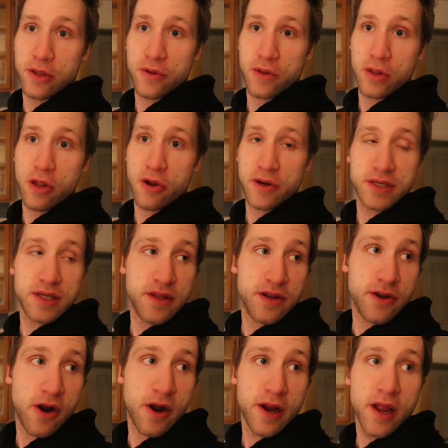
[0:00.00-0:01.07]
lurks in the
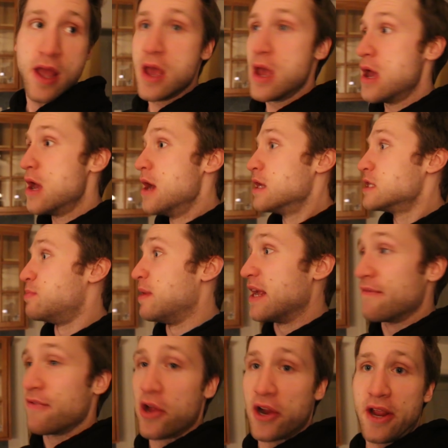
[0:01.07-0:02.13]
dark.
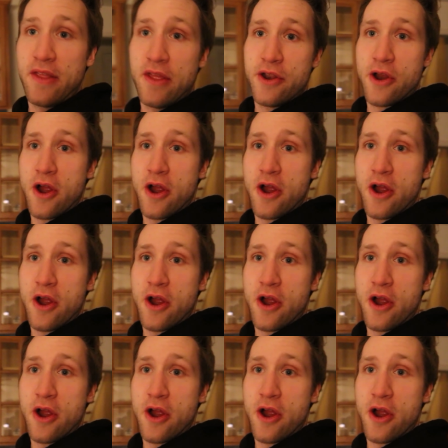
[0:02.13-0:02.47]
Speaking of lurking in the